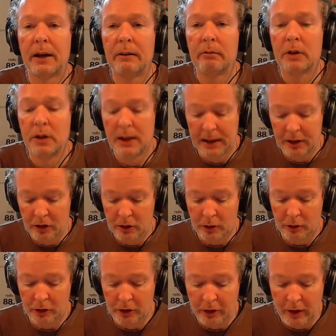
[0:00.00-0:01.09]
a
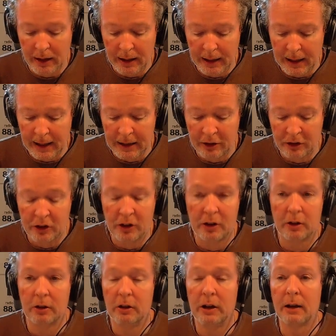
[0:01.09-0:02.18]
renaissance that has,
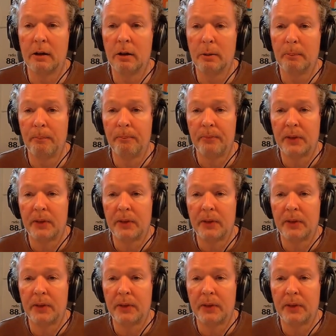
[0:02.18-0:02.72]
you know,